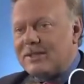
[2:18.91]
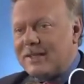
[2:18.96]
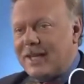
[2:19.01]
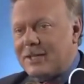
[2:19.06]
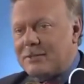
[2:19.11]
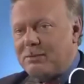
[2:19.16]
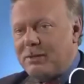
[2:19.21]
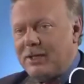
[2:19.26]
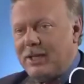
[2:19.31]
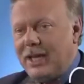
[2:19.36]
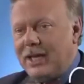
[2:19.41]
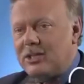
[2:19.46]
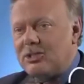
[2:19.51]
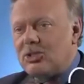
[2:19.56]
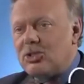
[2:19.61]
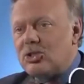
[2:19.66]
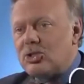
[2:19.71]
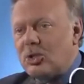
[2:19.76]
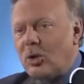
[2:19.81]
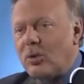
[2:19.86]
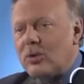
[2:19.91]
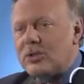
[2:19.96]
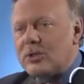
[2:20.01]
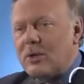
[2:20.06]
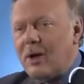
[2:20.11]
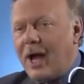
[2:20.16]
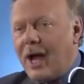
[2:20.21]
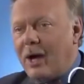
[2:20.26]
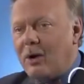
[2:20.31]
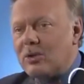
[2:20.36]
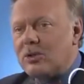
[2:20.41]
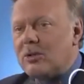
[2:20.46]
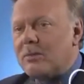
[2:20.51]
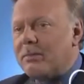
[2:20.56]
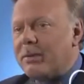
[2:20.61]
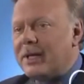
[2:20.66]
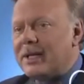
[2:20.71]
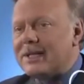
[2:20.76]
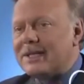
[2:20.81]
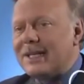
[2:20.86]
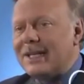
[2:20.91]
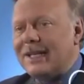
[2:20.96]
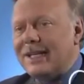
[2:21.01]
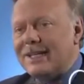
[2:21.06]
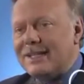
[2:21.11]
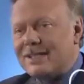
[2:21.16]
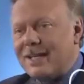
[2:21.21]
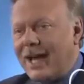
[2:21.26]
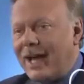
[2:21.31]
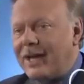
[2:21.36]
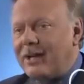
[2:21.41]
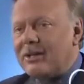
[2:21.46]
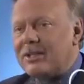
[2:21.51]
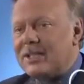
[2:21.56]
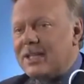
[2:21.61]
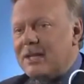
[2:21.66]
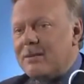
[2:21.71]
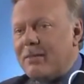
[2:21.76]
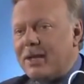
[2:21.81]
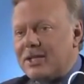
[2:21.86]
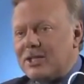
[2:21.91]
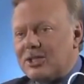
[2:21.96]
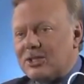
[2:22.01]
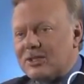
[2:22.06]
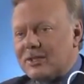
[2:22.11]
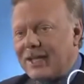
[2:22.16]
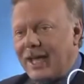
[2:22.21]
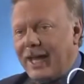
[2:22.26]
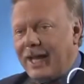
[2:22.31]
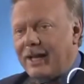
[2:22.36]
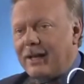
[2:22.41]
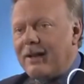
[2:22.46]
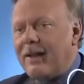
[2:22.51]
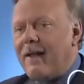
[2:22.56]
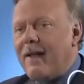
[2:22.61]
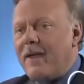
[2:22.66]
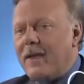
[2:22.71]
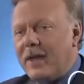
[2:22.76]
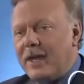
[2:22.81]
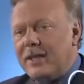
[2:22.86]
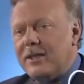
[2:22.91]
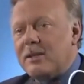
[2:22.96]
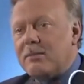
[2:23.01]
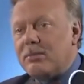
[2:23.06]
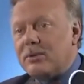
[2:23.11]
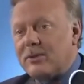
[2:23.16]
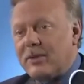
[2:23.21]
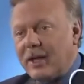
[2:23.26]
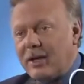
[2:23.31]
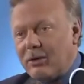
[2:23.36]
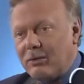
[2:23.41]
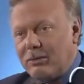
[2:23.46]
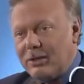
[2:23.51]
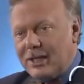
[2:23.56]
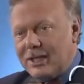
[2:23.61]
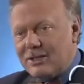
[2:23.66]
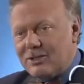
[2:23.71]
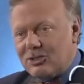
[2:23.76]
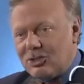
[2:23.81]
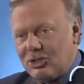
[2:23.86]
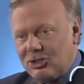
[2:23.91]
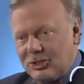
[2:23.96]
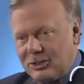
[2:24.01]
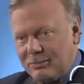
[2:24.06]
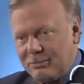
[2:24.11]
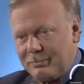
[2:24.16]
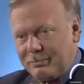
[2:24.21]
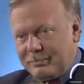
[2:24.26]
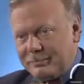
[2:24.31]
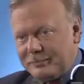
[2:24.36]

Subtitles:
explanation shows you how to build an entire D major scale in the Pythagorean system.